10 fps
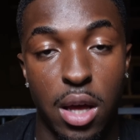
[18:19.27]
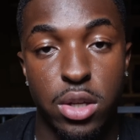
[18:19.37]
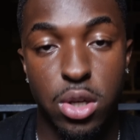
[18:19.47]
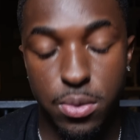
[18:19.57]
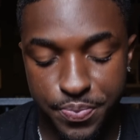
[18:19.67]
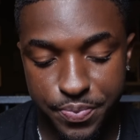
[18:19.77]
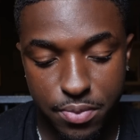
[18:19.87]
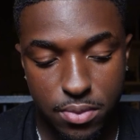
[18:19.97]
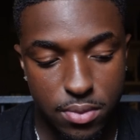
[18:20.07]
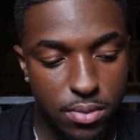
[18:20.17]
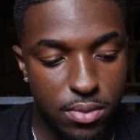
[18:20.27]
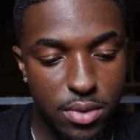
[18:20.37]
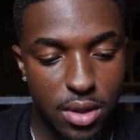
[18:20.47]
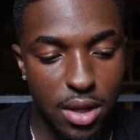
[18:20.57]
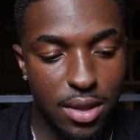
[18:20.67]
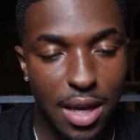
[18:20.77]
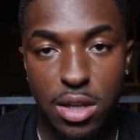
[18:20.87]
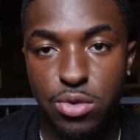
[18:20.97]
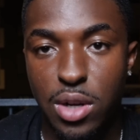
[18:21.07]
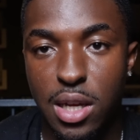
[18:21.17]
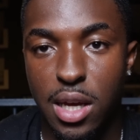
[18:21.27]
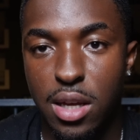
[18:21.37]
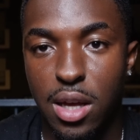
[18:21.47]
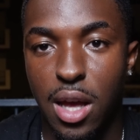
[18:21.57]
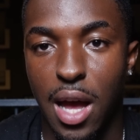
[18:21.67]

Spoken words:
So that is really it